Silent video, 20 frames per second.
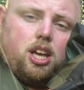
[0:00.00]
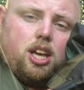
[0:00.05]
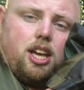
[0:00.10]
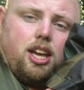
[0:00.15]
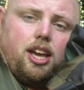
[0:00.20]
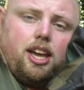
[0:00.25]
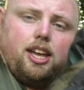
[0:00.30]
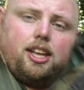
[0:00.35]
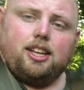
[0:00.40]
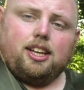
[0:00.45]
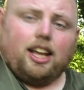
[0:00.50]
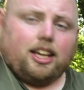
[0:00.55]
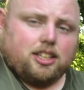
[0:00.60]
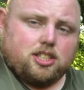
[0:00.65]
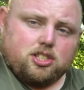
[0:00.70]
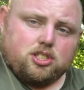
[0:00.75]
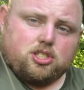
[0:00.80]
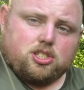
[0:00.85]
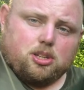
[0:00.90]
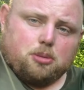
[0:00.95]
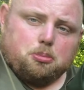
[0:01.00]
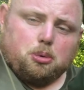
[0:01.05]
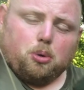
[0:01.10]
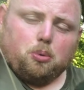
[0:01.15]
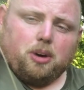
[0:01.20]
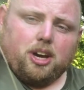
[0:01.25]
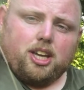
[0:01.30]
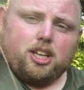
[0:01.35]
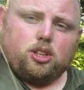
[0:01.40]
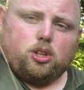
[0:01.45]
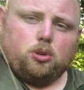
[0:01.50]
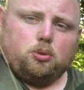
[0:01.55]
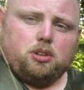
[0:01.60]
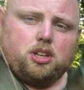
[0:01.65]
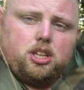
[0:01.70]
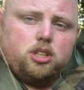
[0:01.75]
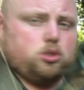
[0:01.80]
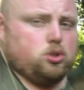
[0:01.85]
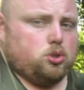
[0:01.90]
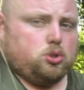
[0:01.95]
Nice and simple way of doing
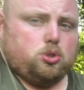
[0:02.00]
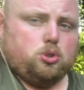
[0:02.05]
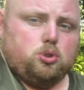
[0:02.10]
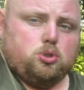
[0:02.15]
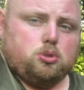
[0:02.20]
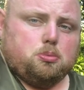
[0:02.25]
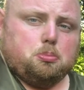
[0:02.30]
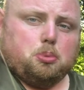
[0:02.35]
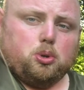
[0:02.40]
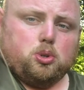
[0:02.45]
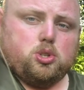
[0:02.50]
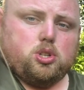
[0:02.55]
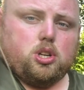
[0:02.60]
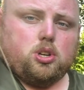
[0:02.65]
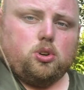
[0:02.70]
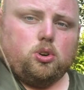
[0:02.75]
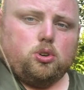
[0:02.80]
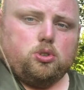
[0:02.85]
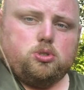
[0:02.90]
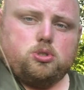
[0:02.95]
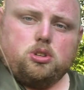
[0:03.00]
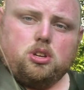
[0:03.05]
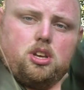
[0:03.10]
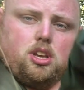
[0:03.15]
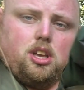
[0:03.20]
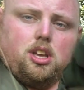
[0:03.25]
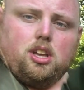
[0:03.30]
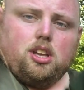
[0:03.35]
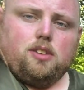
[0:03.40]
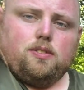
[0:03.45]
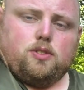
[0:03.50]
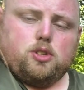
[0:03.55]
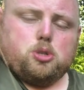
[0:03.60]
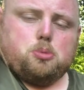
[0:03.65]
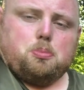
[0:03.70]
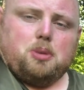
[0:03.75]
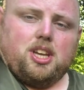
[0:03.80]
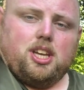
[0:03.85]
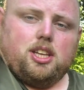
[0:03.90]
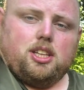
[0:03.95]
it, just using bungee cords for
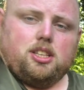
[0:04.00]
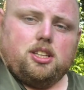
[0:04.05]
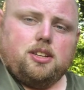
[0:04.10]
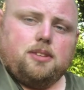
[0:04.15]
speed.